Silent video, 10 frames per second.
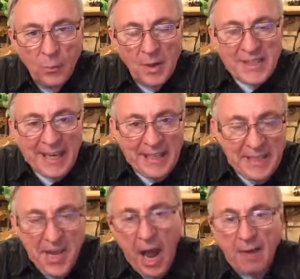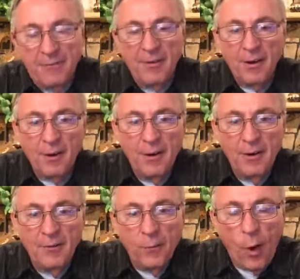was enough
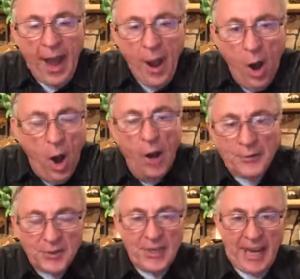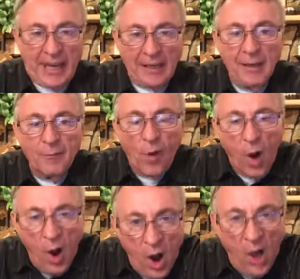for all sin
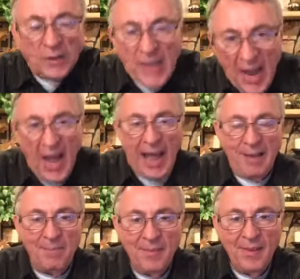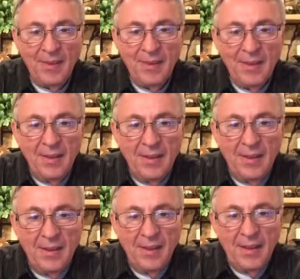for all time.
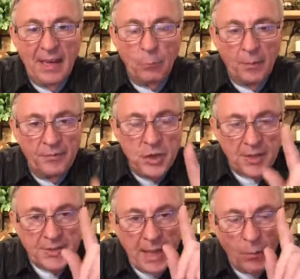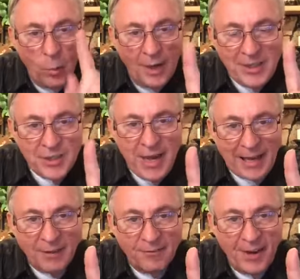And with just that one
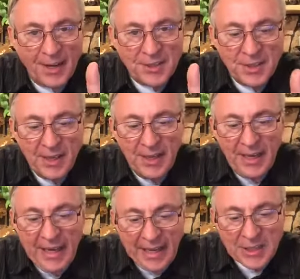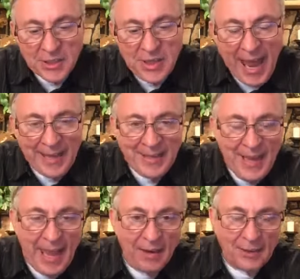sacrifice, he sat
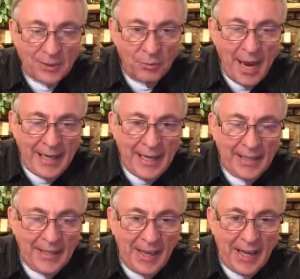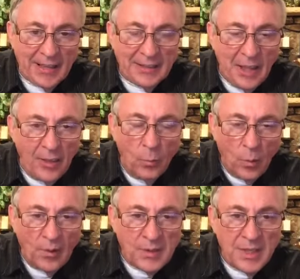down at the right hand of God. In other
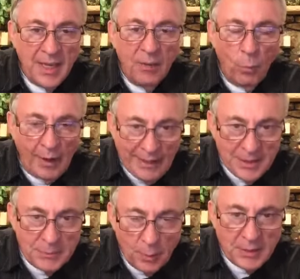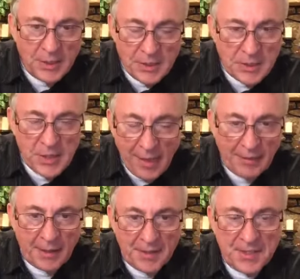words, what, is, what this is
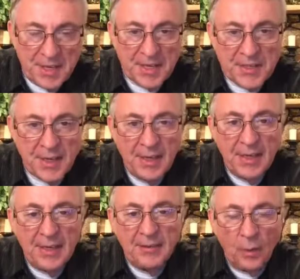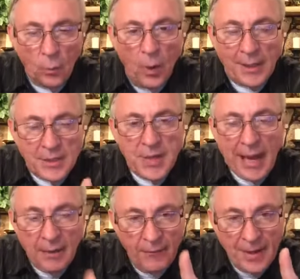telling us is the one
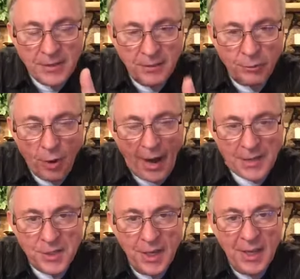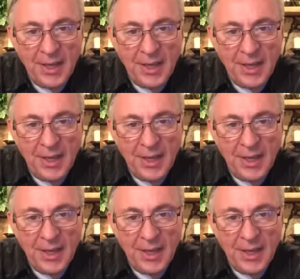sacrifice of Christ